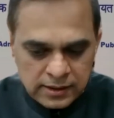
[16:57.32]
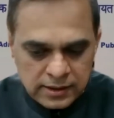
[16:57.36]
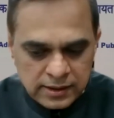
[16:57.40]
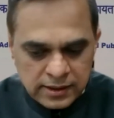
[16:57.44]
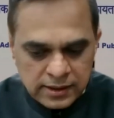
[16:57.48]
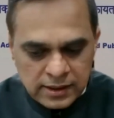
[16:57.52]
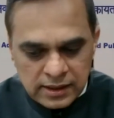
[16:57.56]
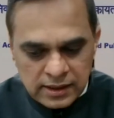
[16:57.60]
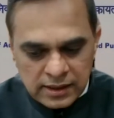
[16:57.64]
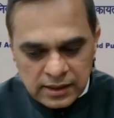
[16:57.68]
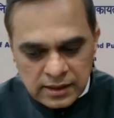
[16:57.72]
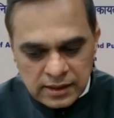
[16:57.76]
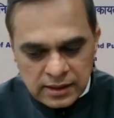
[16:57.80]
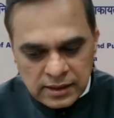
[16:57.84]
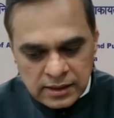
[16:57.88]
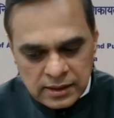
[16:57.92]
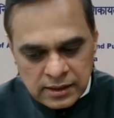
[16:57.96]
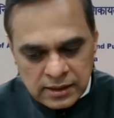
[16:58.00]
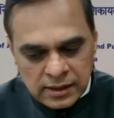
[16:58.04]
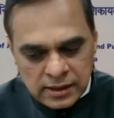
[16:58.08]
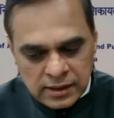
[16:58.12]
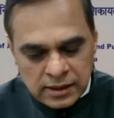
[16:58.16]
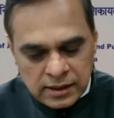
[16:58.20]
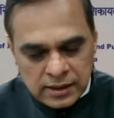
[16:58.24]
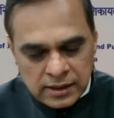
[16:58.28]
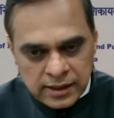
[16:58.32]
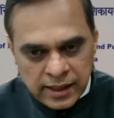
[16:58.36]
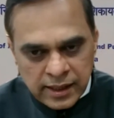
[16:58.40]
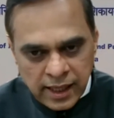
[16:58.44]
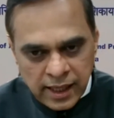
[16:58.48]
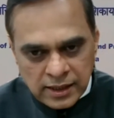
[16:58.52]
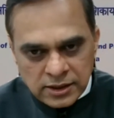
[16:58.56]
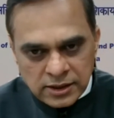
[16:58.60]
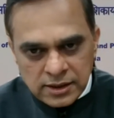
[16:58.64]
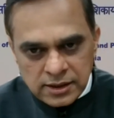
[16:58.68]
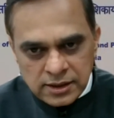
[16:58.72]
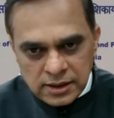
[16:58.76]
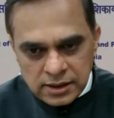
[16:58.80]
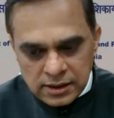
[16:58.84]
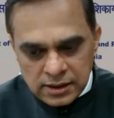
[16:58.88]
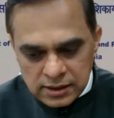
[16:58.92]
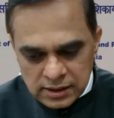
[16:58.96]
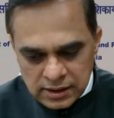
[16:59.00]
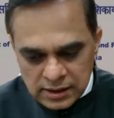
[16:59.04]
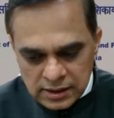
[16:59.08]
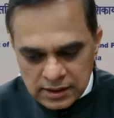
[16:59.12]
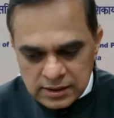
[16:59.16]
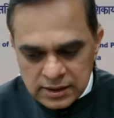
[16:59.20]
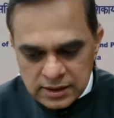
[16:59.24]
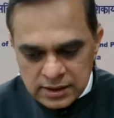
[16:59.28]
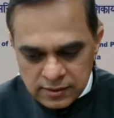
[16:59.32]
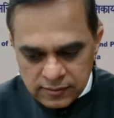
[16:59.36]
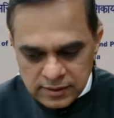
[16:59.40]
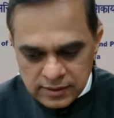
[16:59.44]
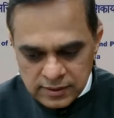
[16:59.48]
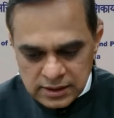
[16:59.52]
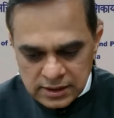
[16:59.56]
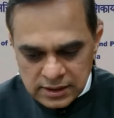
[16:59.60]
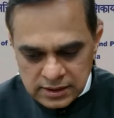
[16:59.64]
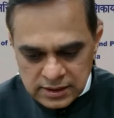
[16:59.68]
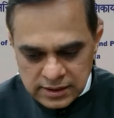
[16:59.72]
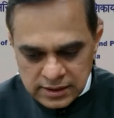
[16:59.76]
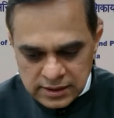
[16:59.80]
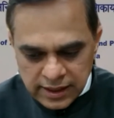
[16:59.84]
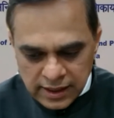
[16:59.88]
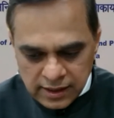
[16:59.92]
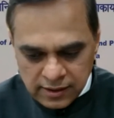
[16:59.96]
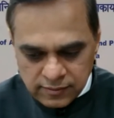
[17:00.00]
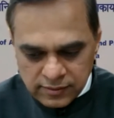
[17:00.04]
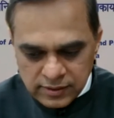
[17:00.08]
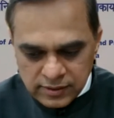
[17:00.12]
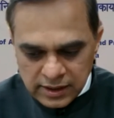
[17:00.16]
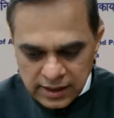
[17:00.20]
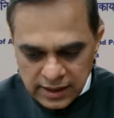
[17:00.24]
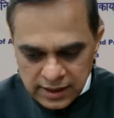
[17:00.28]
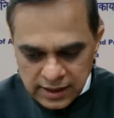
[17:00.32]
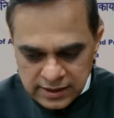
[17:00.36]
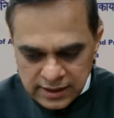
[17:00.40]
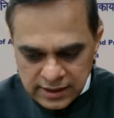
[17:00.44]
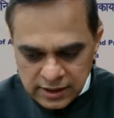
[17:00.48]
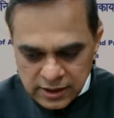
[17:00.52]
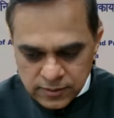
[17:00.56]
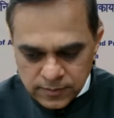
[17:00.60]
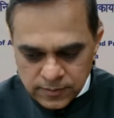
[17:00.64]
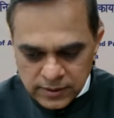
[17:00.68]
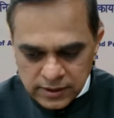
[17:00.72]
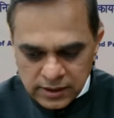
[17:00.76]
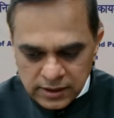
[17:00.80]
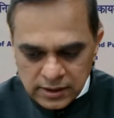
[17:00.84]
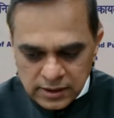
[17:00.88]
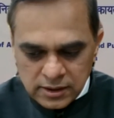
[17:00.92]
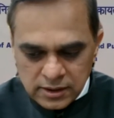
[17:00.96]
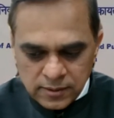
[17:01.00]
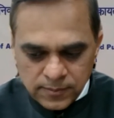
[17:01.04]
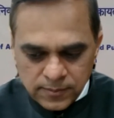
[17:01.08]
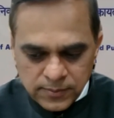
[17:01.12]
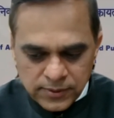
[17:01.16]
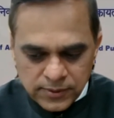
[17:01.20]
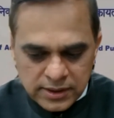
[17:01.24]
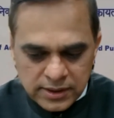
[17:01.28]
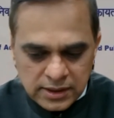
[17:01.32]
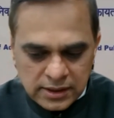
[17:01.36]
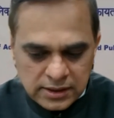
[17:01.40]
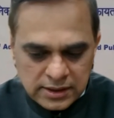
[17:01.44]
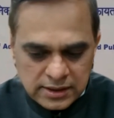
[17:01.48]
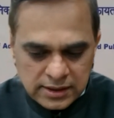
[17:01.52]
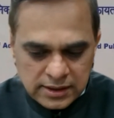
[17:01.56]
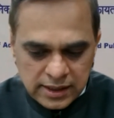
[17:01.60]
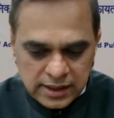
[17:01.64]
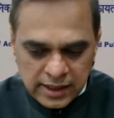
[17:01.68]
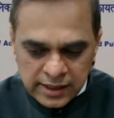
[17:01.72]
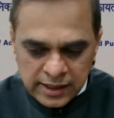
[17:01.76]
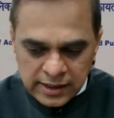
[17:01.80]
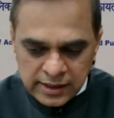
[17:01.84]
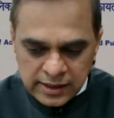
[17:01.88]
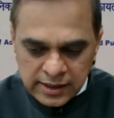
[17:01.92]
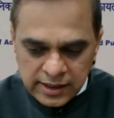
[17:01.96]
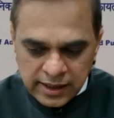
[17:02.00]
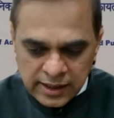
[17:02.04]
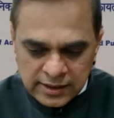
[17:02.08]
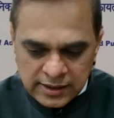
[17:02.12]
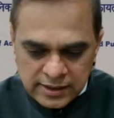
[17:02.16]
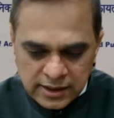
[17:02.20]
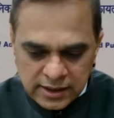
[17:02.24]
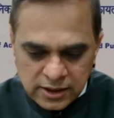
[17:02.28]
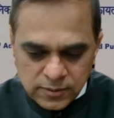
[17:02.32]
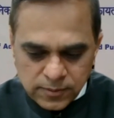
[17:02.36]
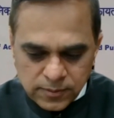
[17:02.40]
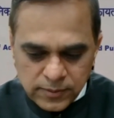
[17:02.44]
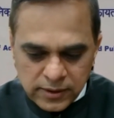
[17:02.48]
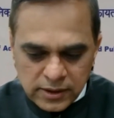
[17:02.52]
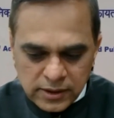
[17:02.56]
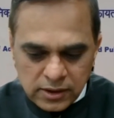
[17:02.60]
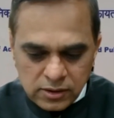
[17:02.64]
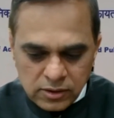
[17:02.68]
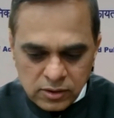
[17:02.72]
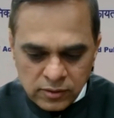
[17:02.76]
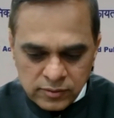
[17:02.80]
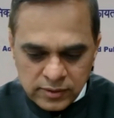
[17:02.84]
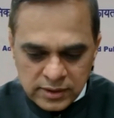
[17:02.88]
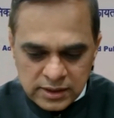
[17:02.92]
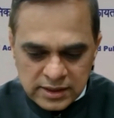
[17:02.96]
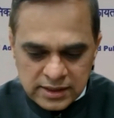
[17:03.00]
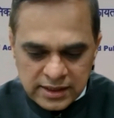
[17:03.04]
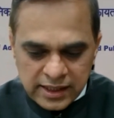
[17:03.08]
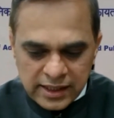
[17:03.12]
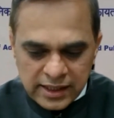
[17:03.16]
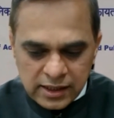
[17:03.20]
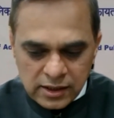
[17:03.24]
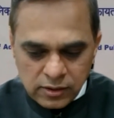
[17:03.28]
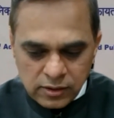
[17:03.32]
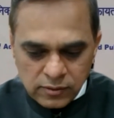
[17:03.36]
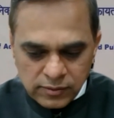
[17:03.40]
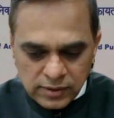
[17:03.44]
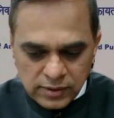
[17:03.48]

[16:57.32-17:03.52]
The National E-Services Delivery Assessment represents an assessment of the state of